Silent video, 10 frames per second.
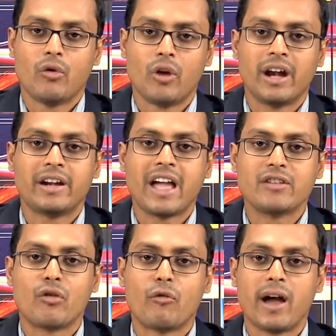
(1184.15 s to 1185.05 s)
where
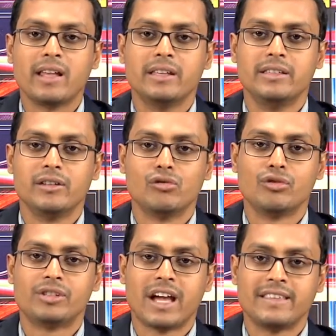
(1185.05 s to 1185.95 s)
dienophile is
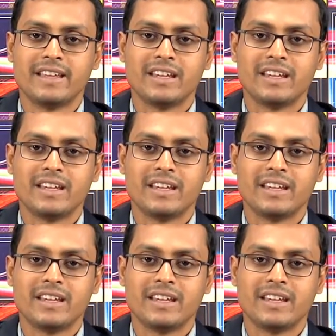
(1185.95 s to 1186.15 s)
used as